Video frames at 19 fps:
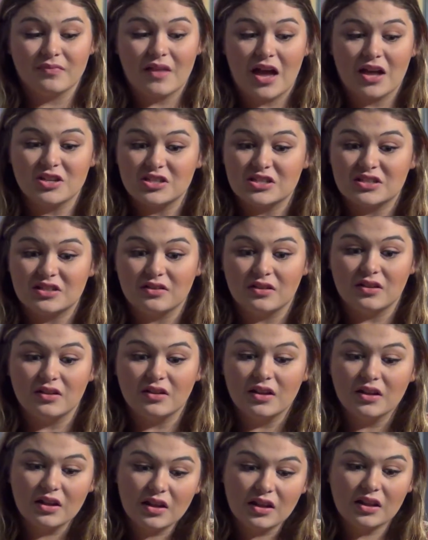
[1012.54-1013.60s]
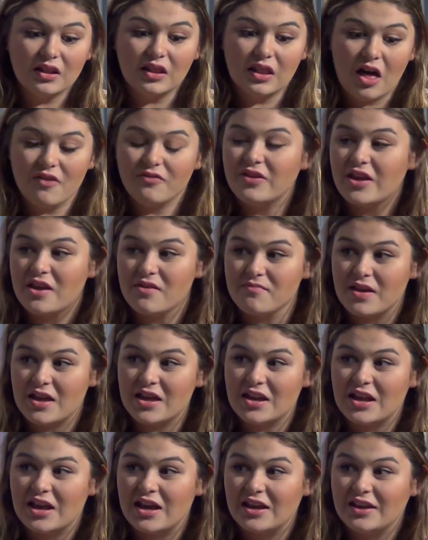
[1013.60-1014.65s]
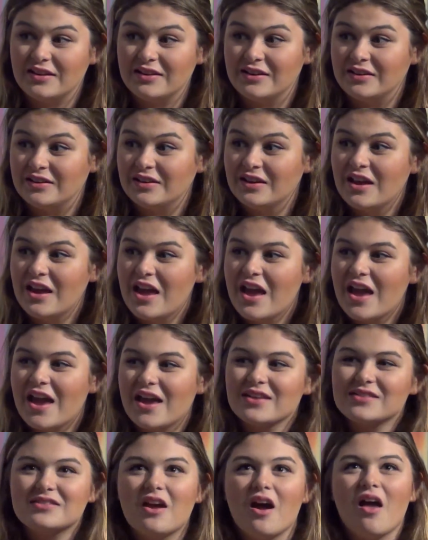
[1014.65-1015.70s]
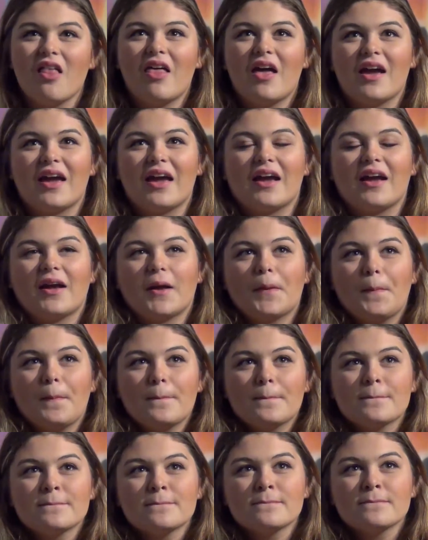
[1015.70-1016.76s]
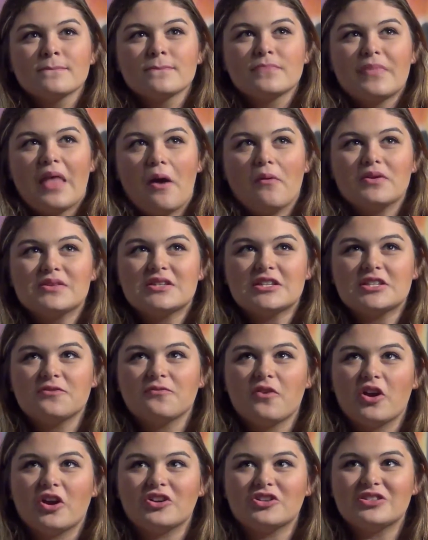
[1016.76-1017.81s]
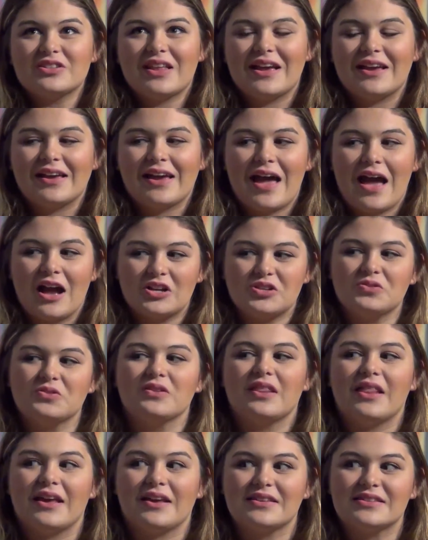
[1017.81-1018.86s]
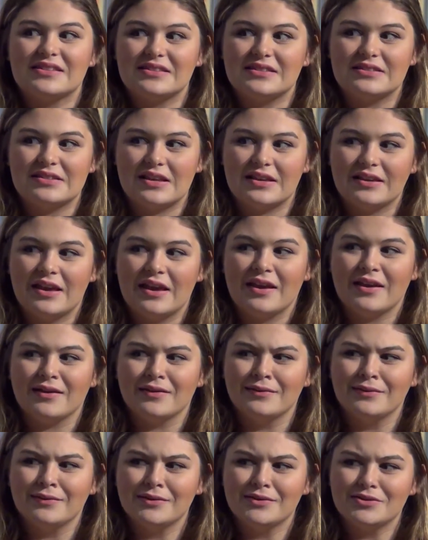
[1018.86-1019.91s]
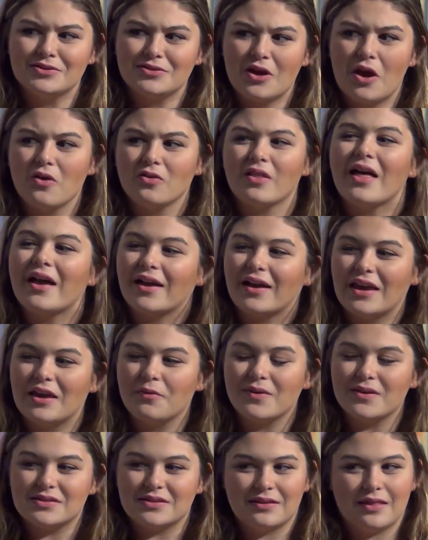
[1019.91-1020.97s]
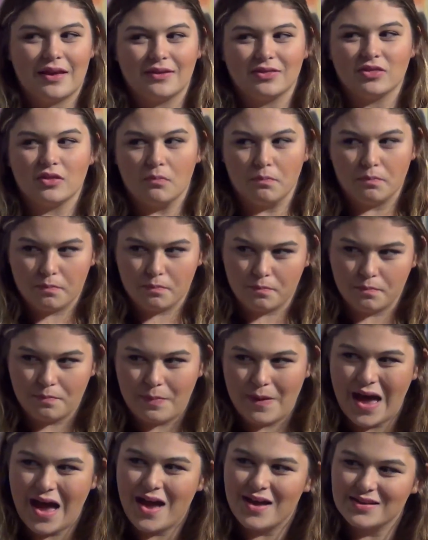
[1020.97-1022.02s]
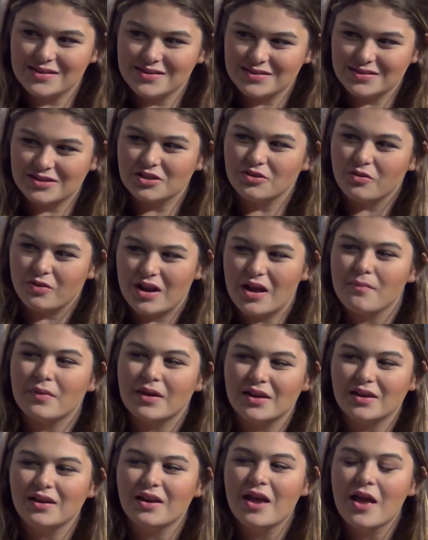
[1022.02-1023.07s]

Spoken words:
I just loved him in it, and it's not like that was his first like actual like singing show. Like he wasn't like the best, you know what I mean?